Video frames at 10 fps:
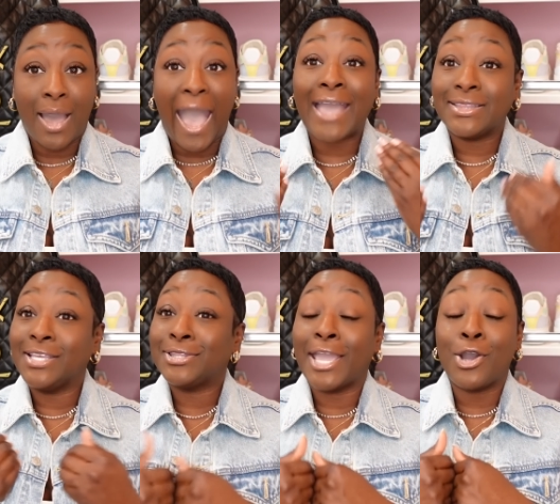I
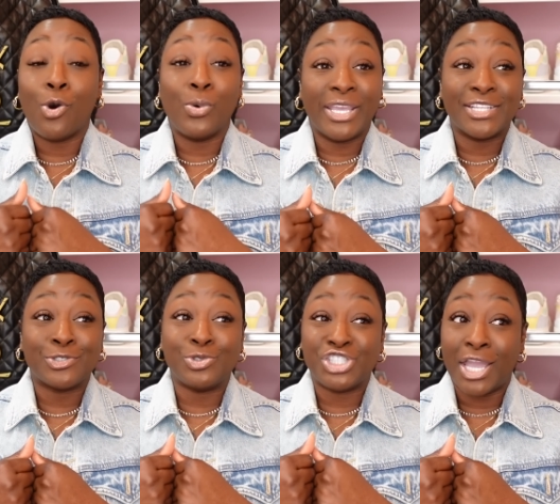think they go in
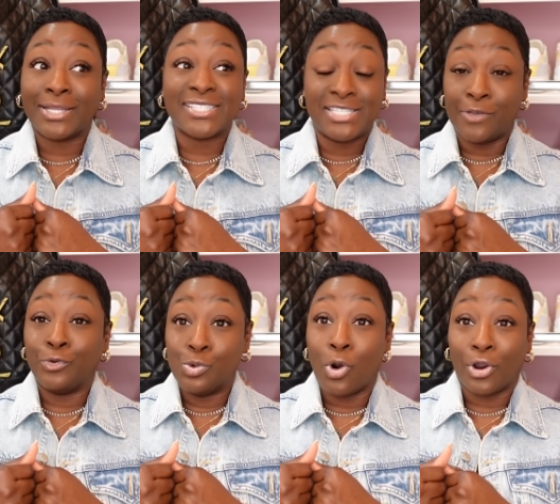to check to see if
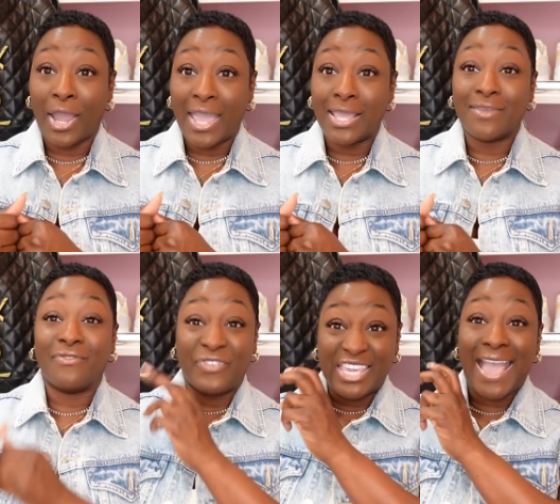you are a
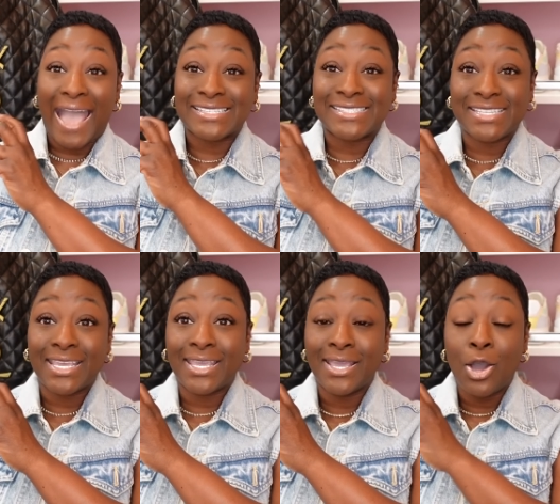
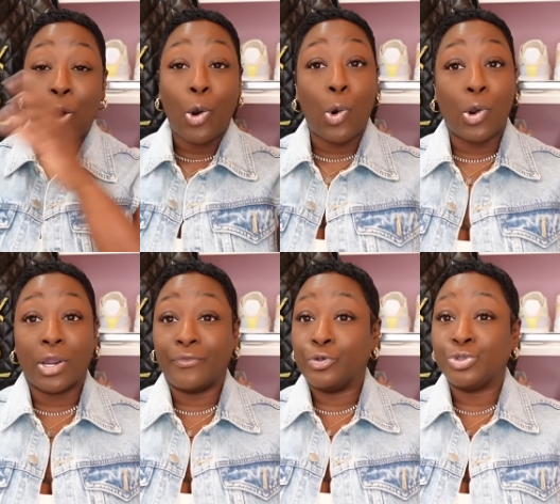VIC or
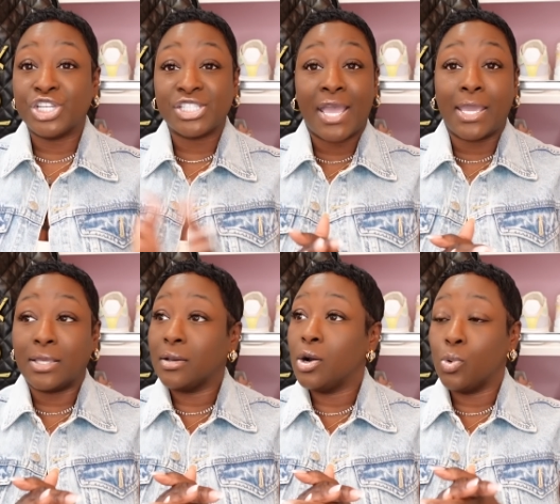if you just,
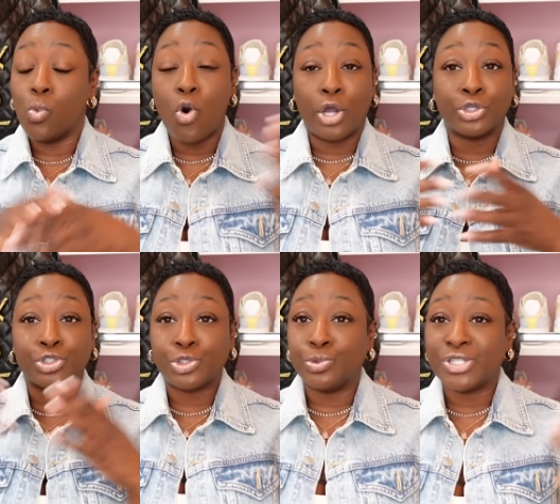hey, 1 or
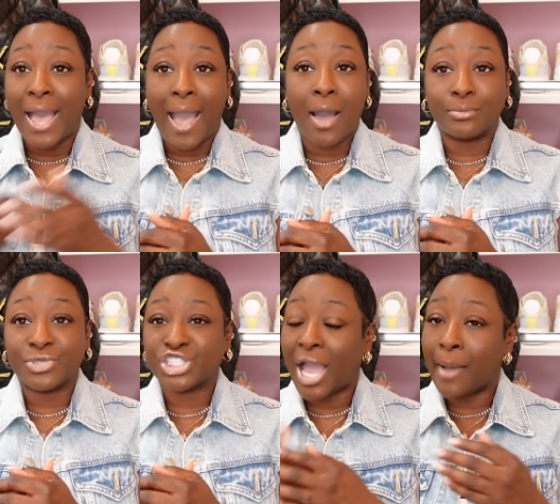2 time
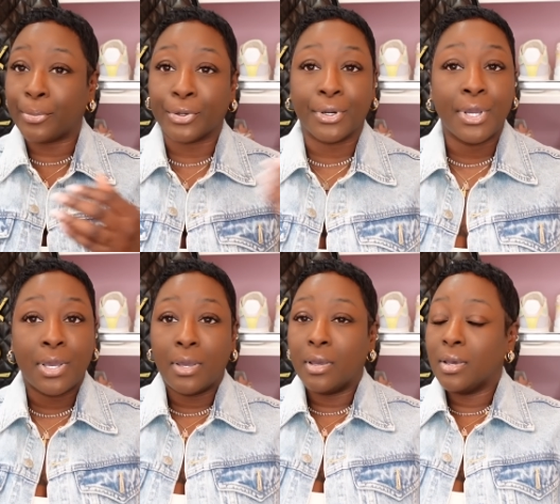shopper.
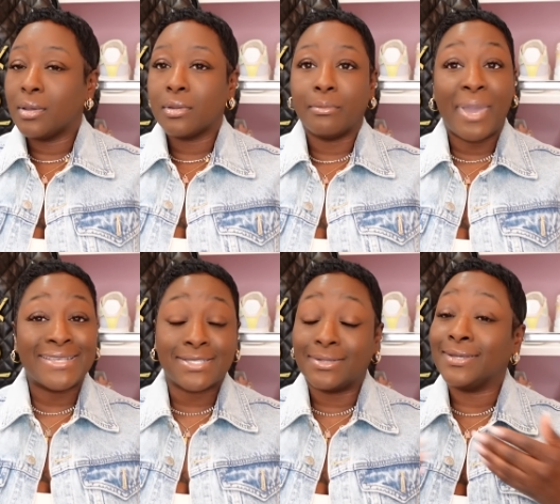
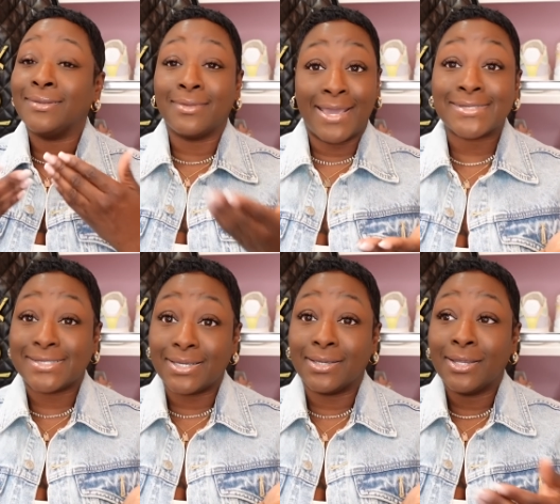Basically, that's
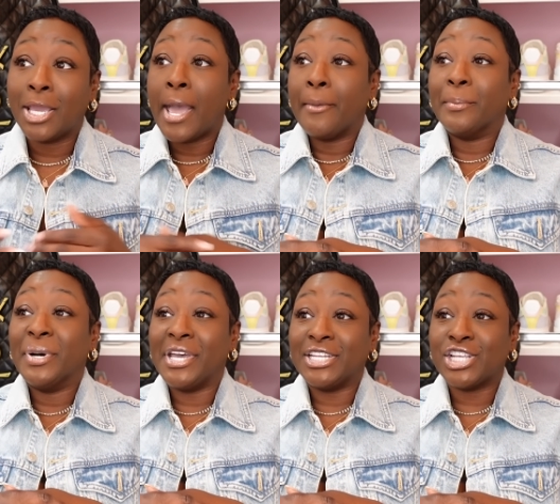it.
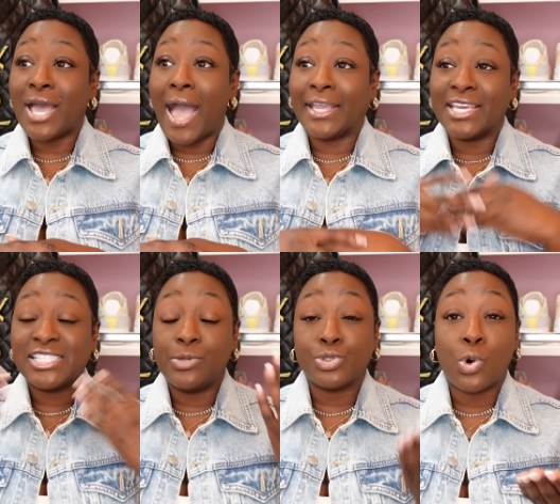But I guess
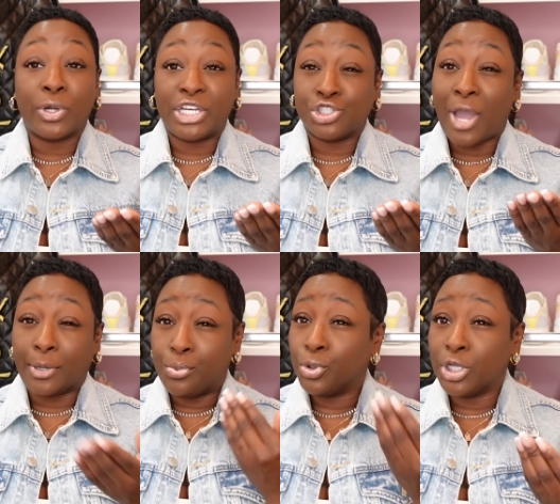he was going in to try
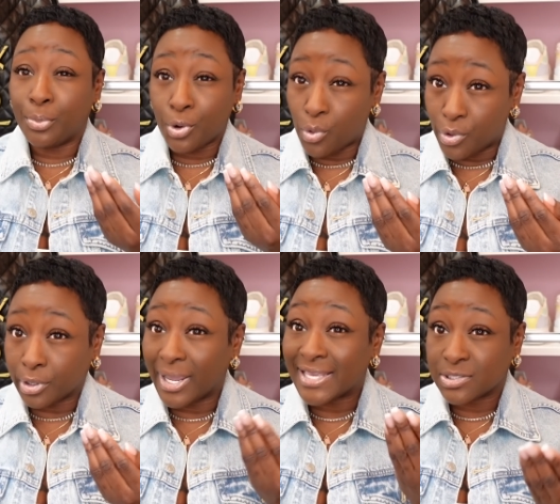to pull up her
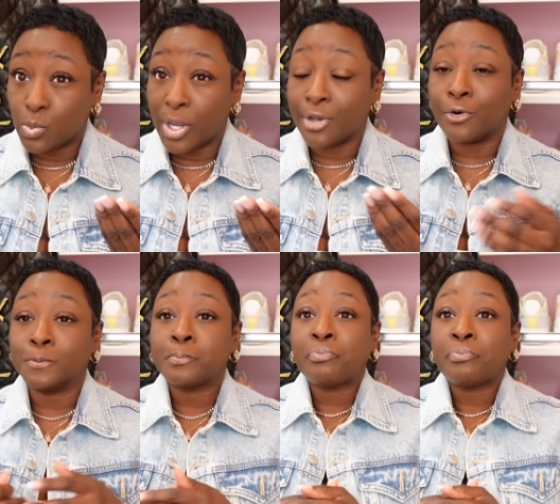order as well.